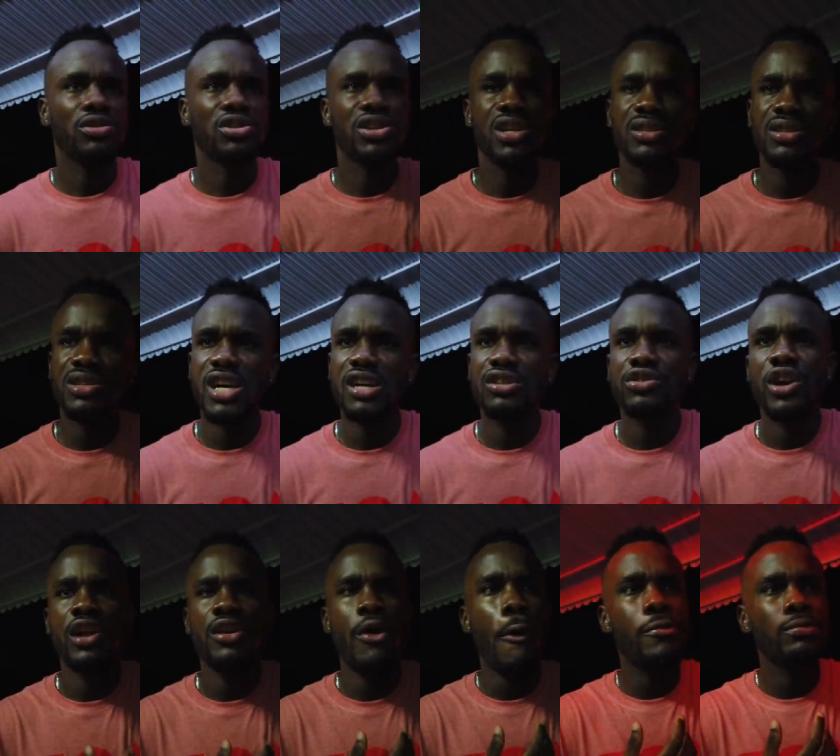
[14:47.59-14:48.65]
and the inside is
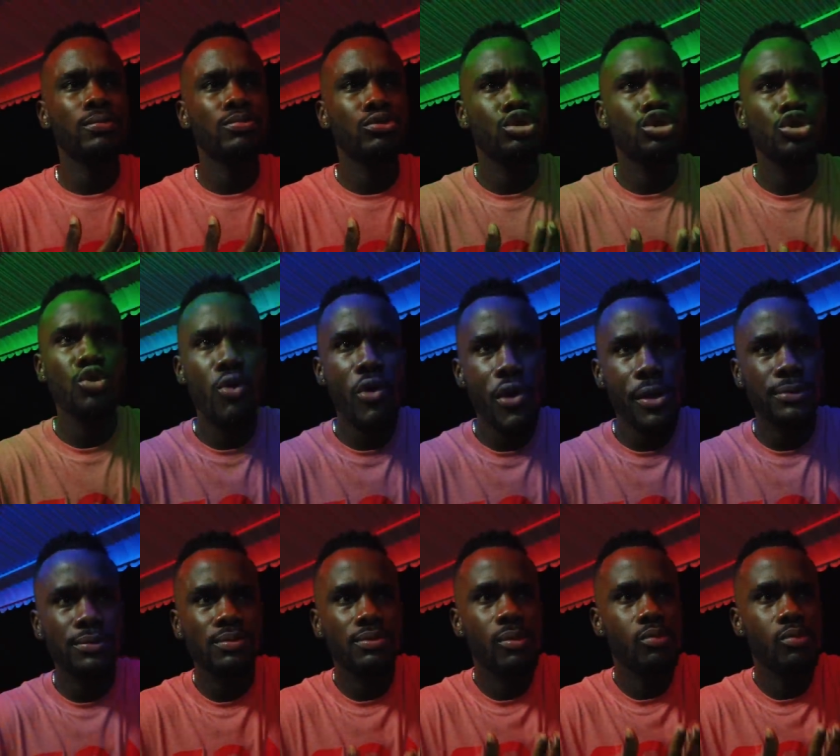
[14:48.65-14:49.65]
kind of chewy.